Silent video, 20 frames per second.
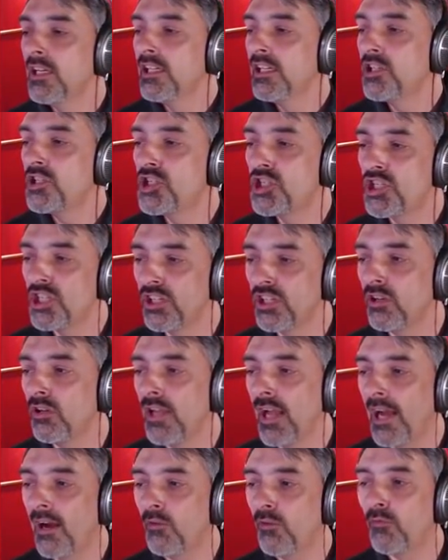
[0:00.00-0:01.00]
chill
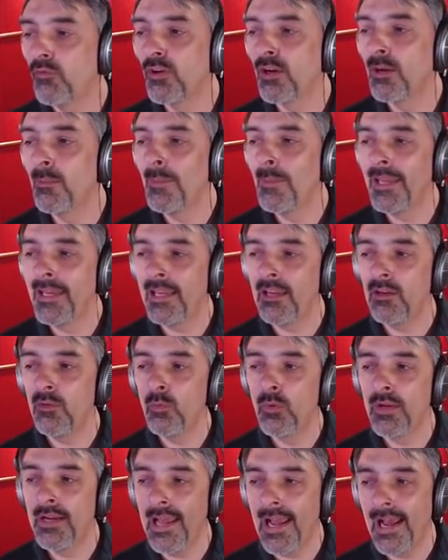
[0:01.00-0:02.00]
out for a minute
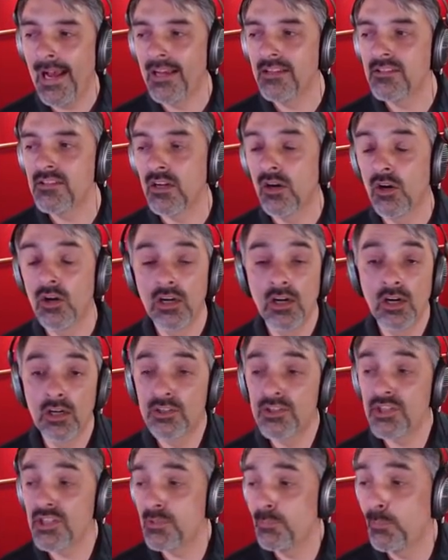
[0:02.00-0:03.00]
when Asg- or, or
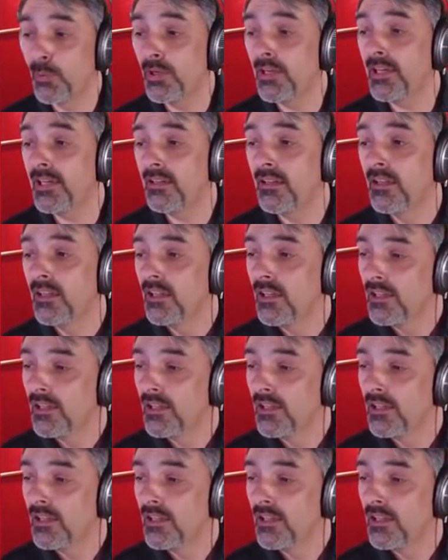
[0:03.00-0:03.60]
just put it...